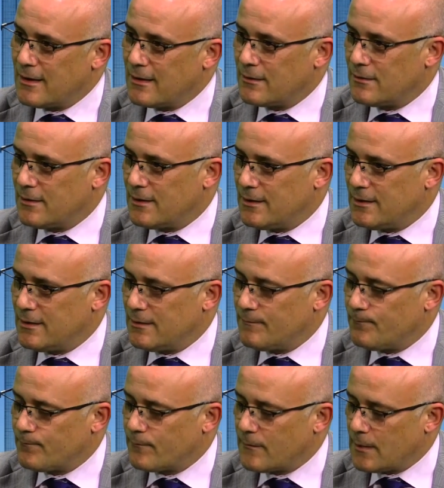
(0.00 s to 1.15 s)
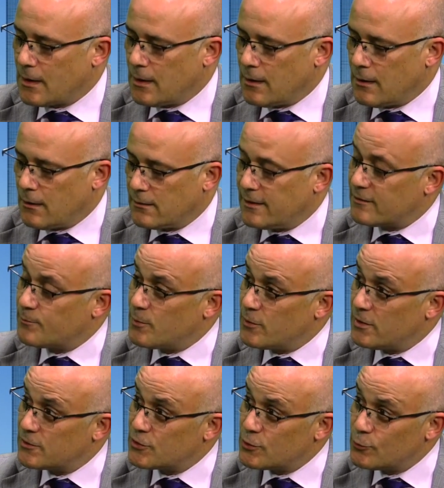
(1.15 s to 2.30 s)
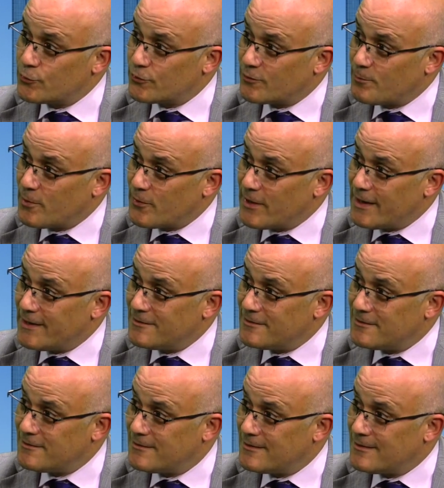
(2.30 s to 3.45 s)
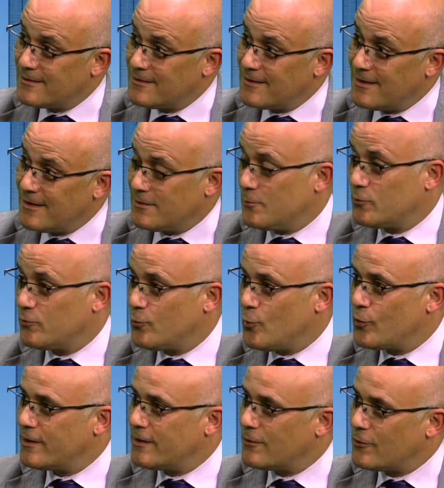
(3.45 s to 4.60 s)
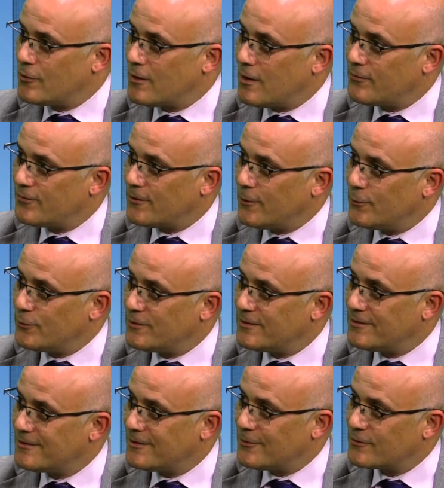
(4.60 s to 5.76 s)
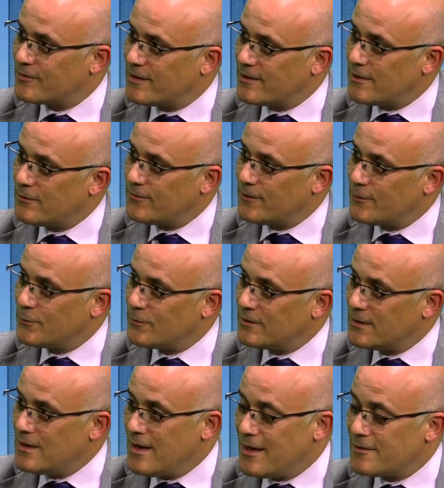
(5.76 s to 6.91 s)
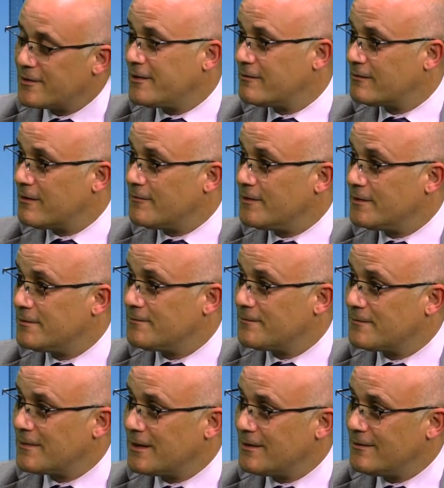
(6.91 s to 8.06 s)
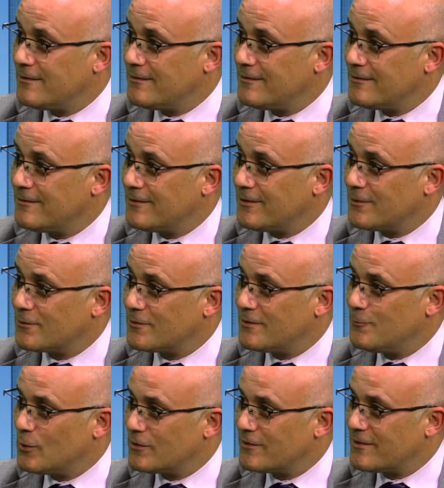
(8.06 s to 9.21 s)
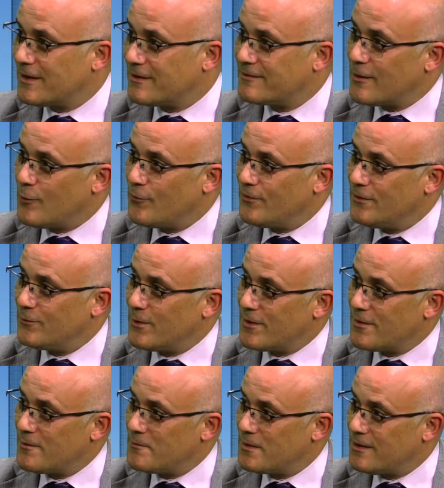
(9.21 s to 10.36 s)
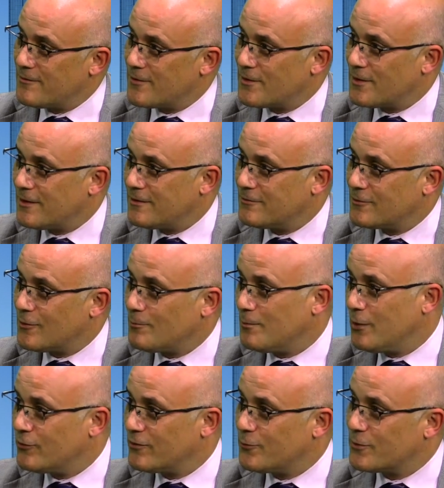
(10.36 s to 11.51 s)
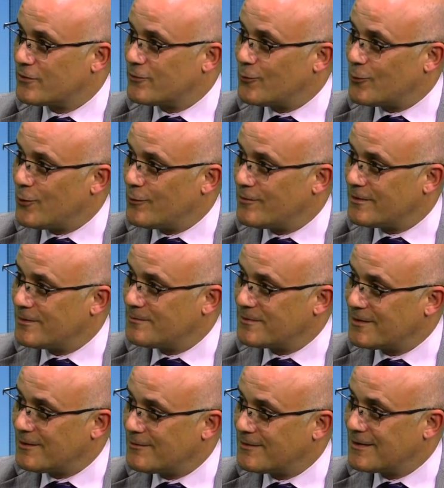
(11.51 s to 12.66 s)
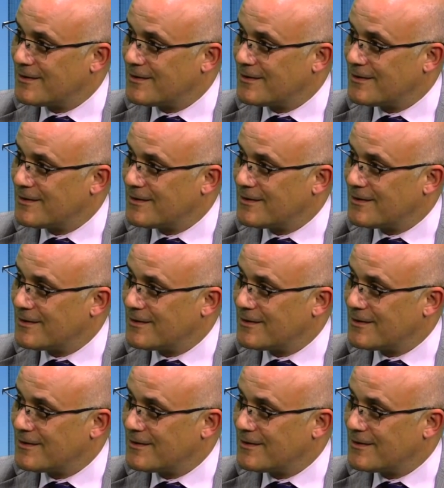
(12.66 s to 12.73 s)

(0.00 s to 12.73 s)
the uh, Gasparilla Children's Parade and he was walking along our float, alongside our float, and the kids love it and you know want to take selfies with him and everything, and he's got MOSI written all over himself